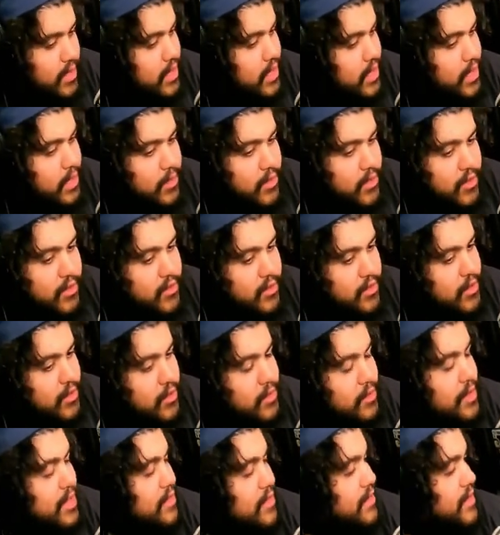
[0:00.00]
You just you
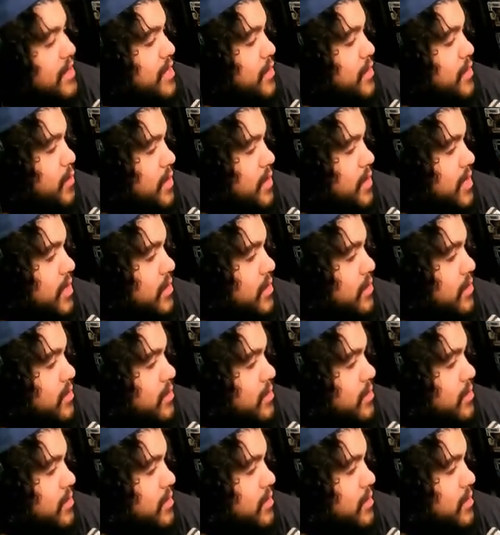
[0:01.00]
leave it in the will
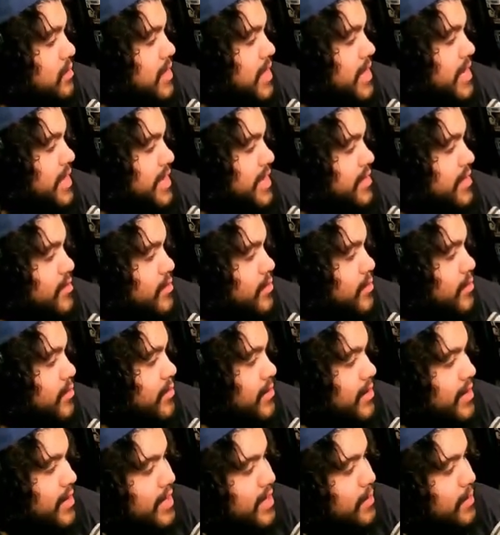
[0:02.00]
that Nights of Horror can come.